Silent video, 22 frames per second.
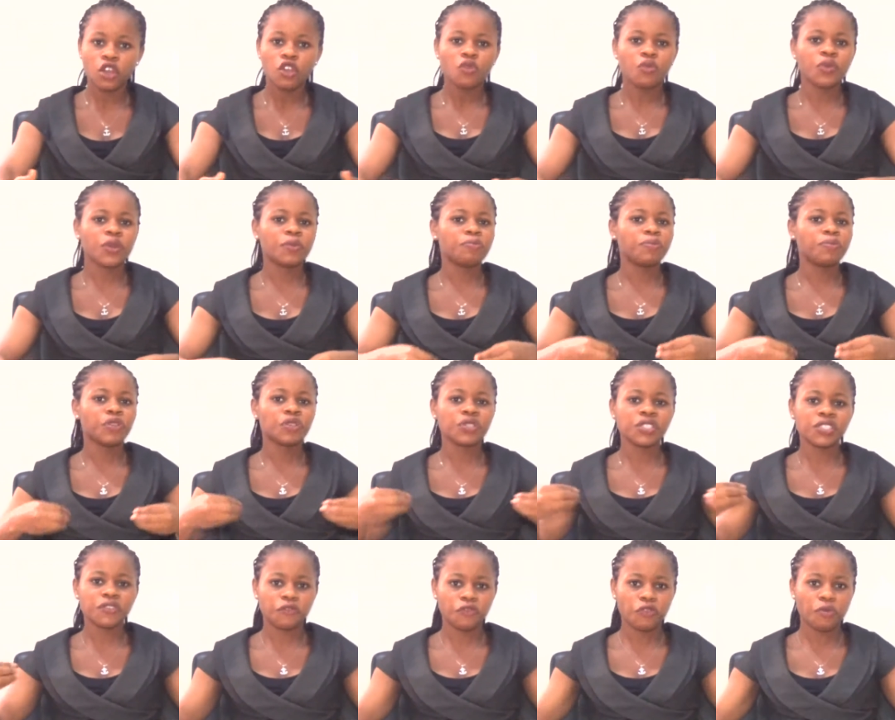with
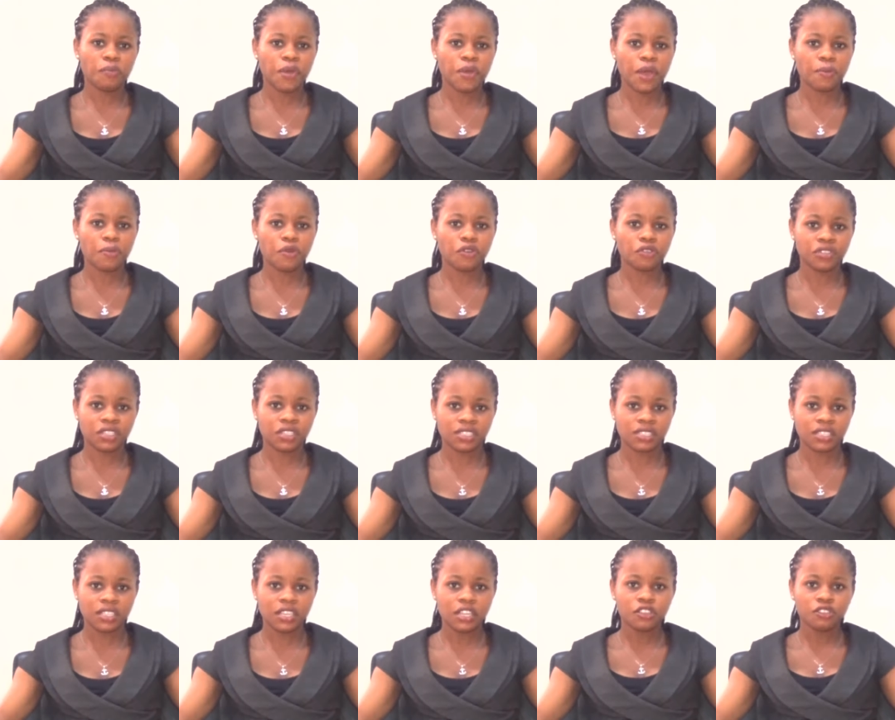beautiful
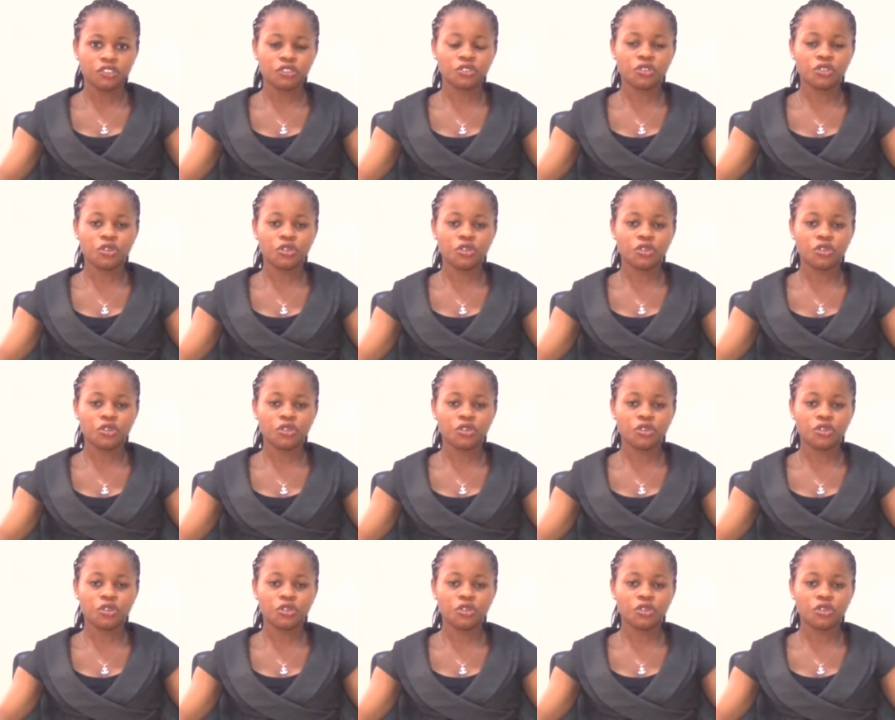memories. You